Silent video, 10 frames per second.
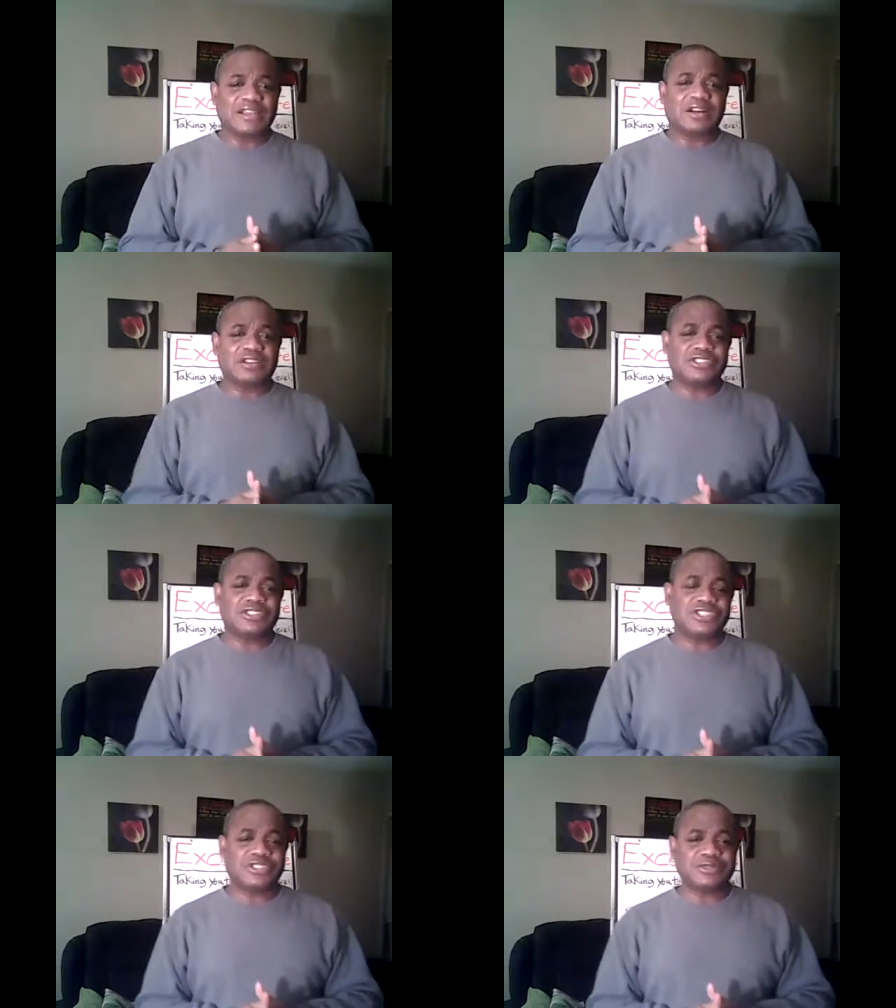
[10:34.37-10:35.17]

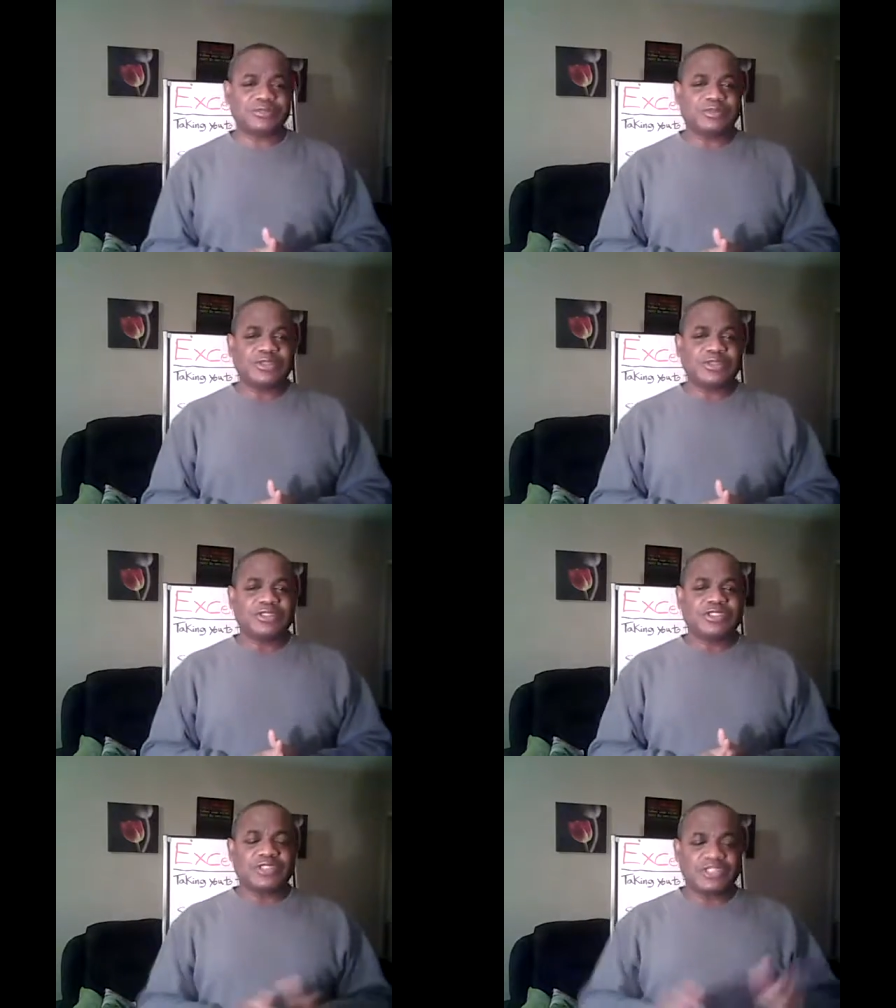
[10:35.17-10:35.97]
unto you.
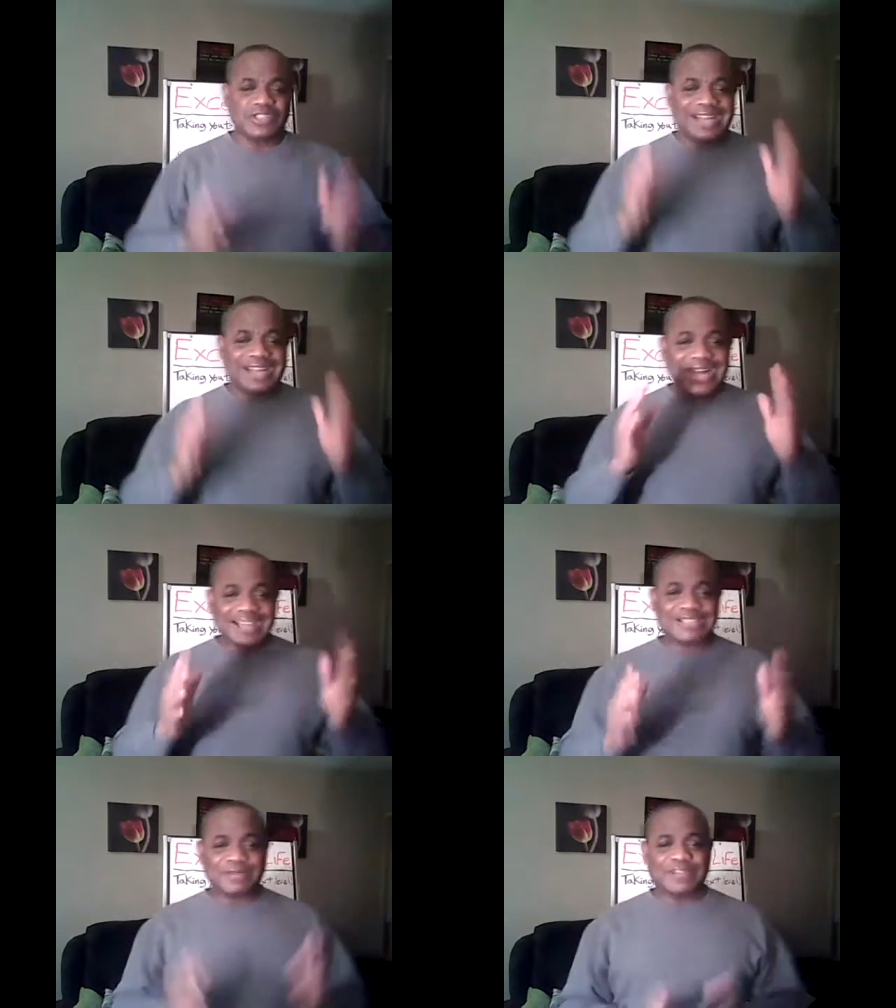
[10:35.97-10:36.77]
So
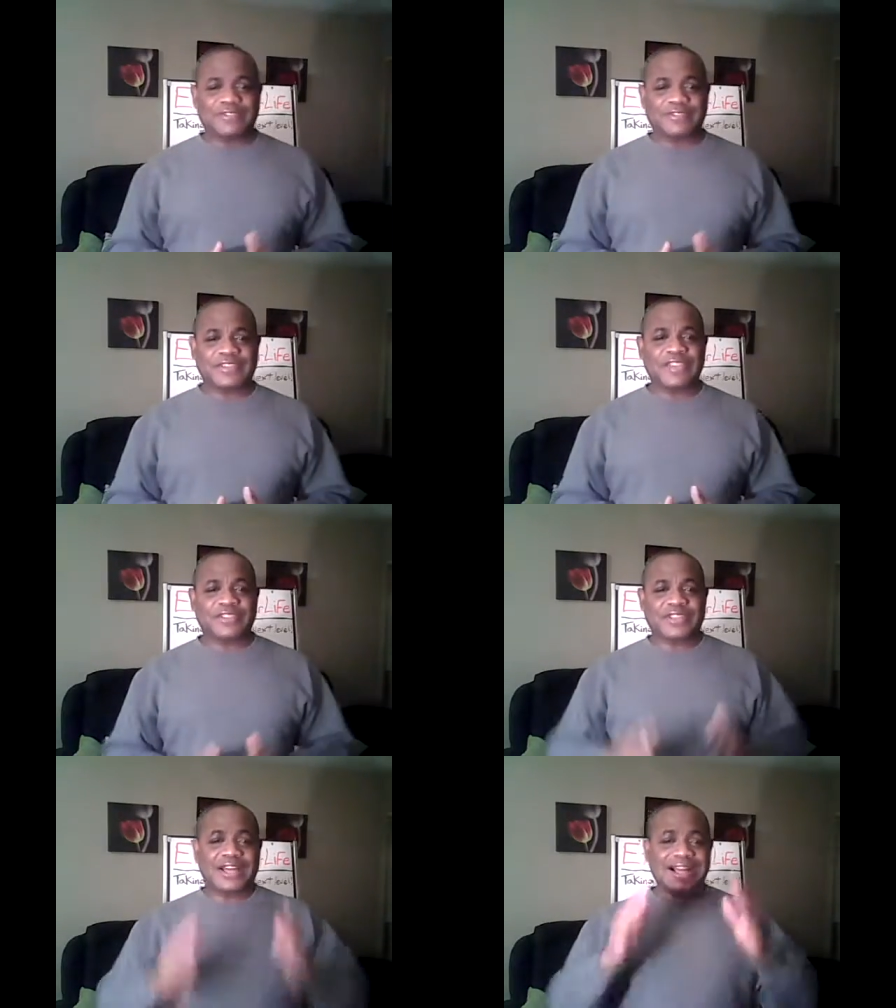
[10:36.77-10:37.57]
ask by
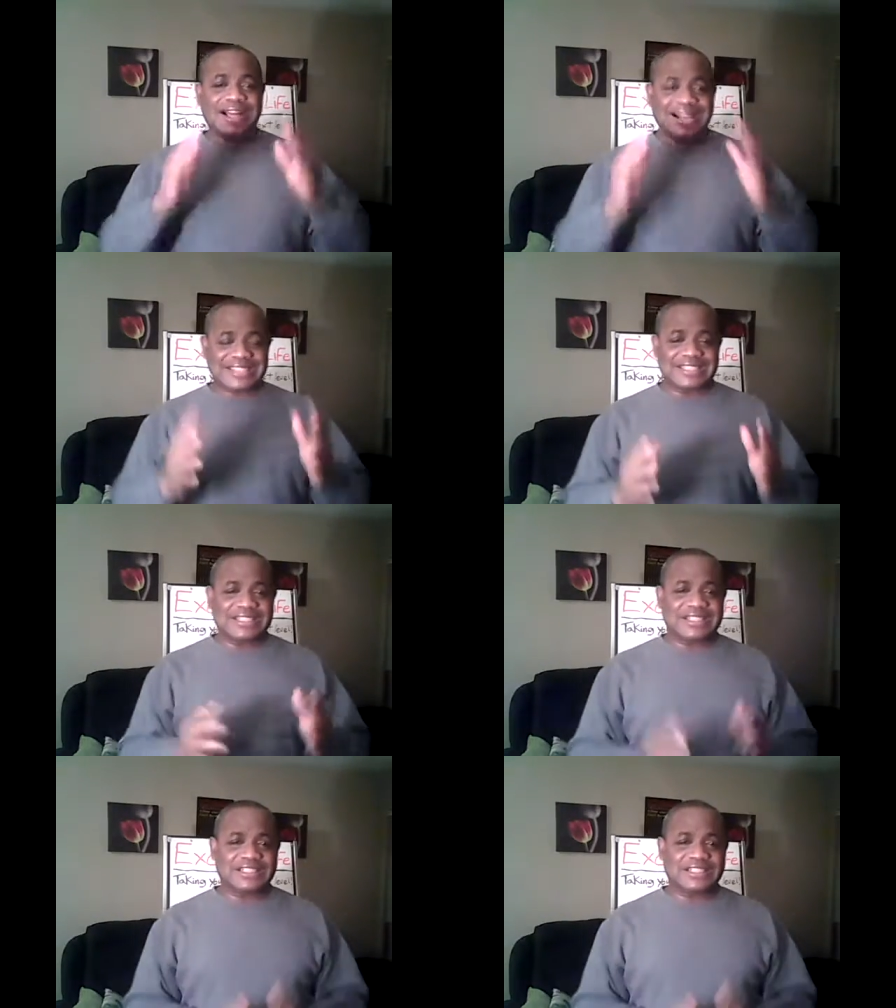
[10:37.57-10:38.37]
faith, ask
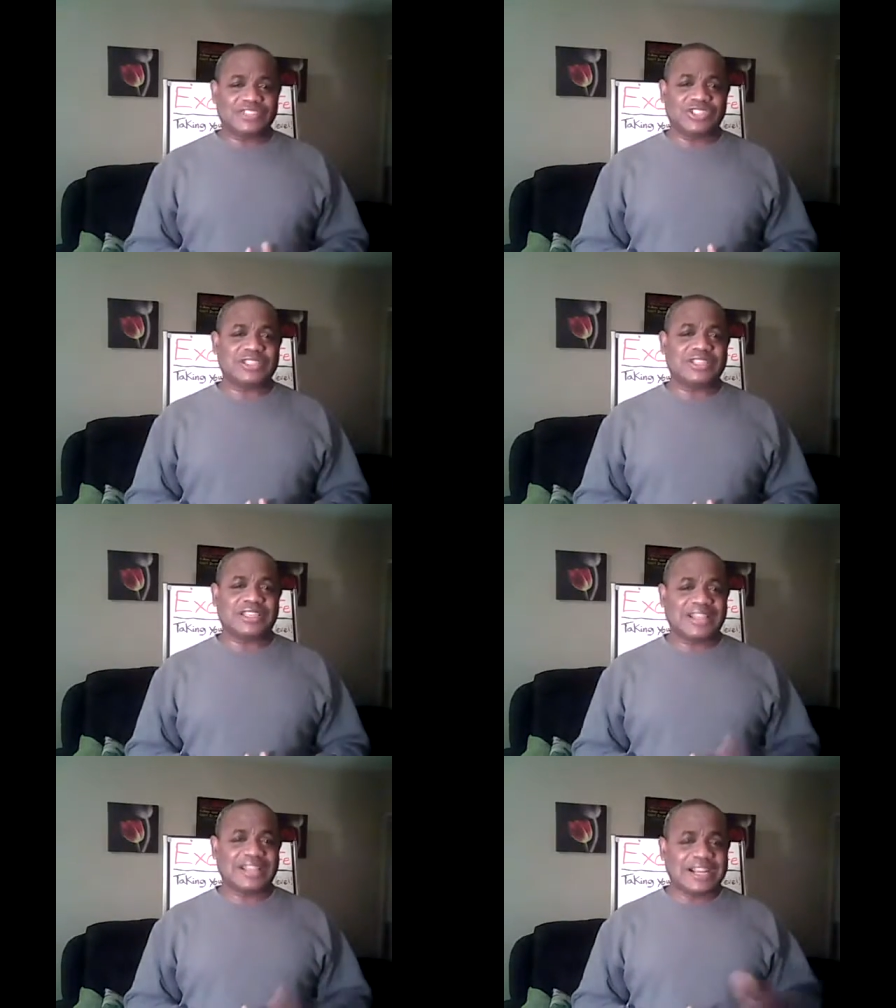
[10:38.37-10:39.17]

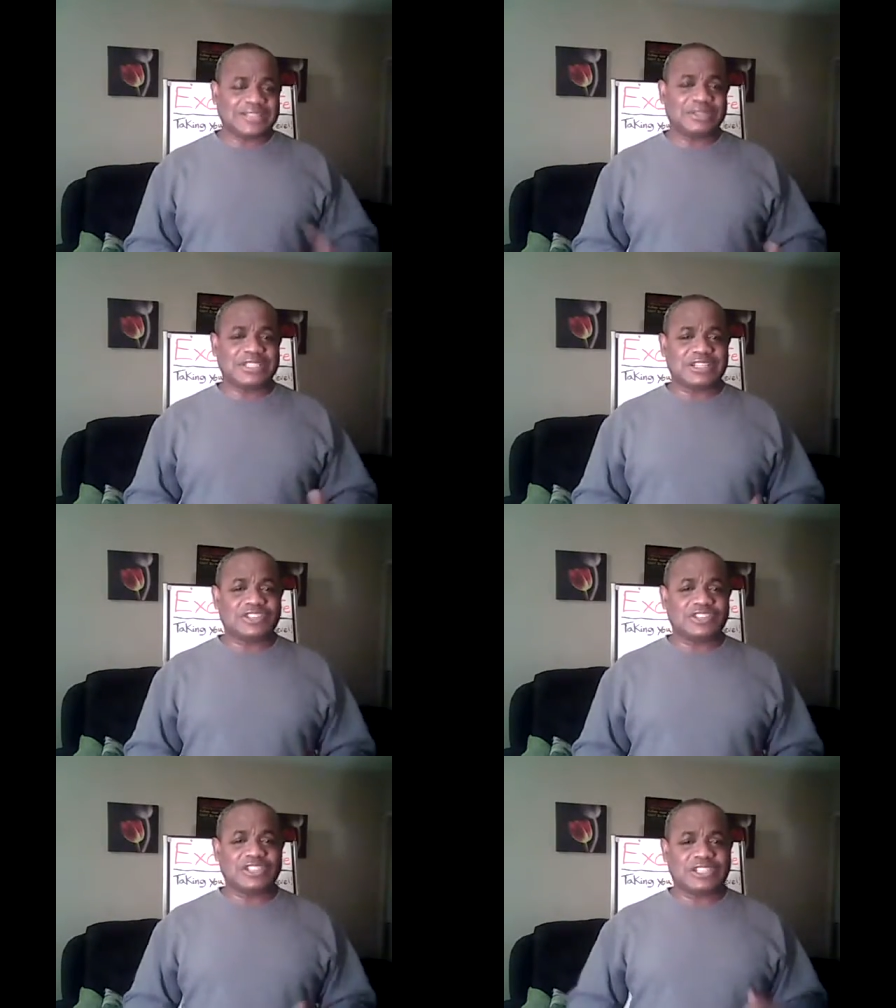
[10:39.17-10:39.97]
intelligently, ask
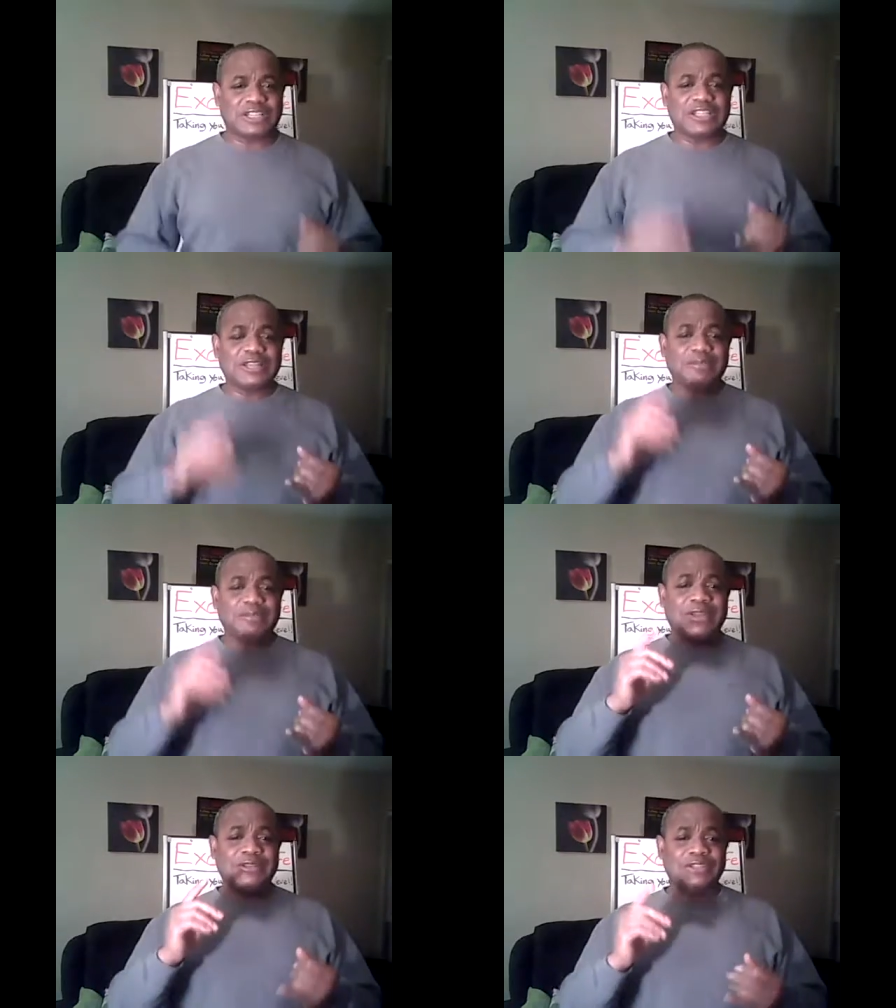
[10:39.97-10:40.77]
intelligently
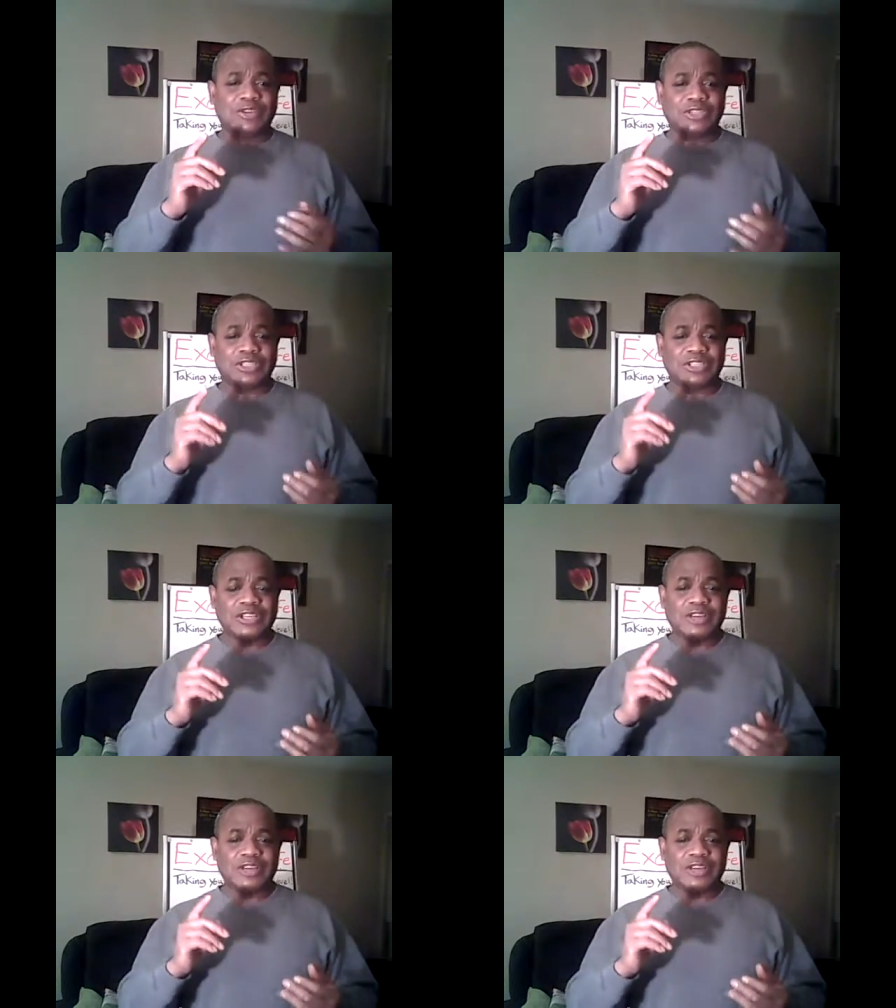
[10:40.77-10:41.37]
by knowing